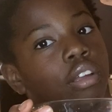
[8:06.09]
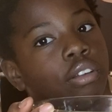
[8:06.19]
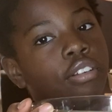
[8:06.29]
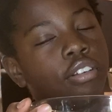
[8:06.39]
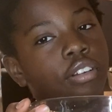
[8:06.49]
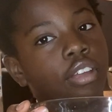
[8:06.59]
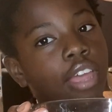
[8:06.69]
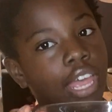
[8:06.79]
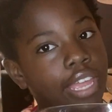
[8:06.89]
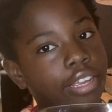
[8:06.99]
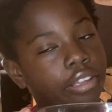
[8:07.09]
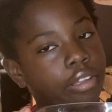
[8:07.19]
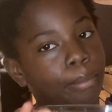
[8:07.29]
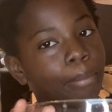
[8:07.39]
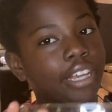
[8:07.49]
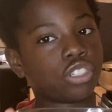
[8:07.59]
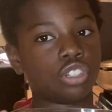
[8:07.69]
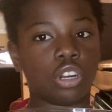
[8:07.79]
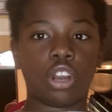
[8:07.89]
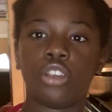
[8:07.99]
egg
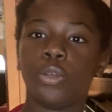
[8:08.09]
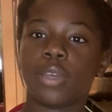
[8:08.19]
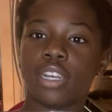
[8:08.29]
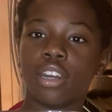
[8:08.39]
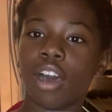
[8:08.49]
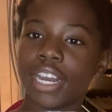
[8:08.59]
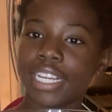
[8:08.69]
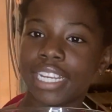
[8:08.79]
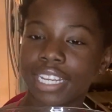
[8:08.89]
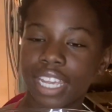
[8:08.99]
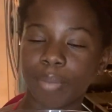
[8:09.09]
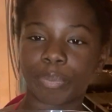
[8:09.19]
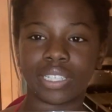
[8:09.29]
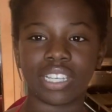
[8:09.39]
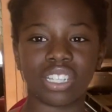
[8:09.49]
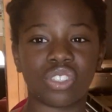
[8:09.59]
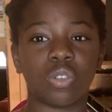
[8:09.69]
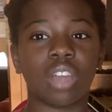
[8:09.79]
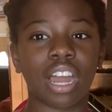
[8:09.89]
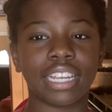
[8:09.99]
mixture. You cannot eat it. Please do
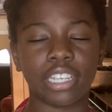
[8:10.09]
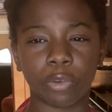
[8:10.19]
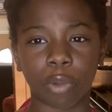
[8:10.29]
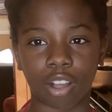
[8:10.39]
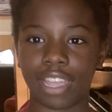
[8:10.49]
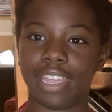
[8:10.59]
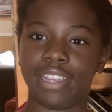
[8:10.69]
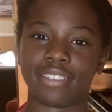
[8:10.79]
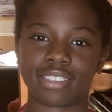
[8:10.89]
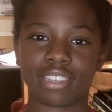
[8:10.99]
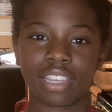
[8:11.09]
not eat raw eggs.